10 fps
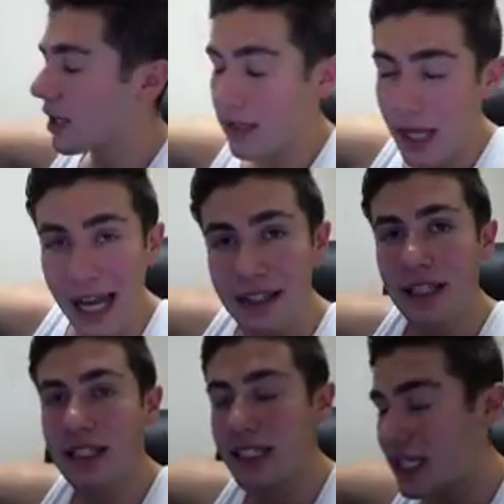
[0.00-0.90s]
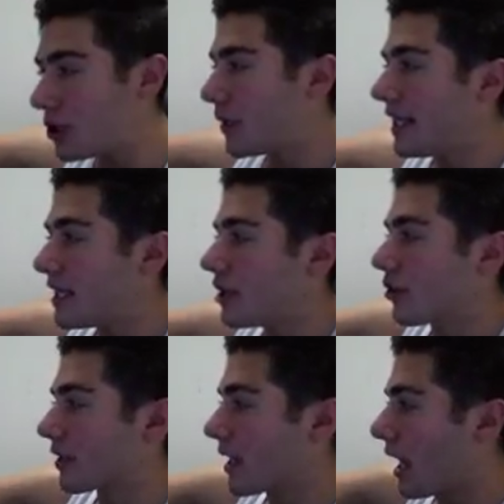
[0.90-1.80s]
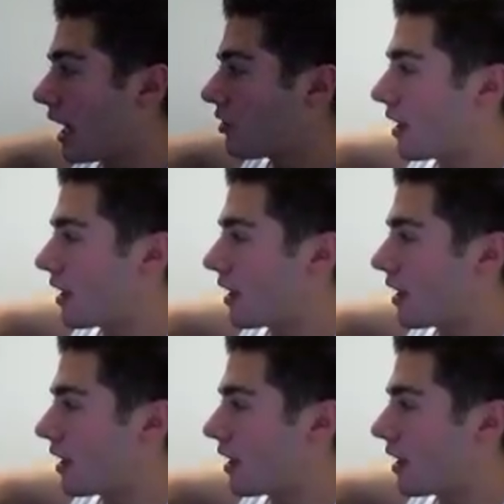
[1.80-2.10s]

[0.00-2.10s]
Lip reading: Glad to see you in here, Kyle.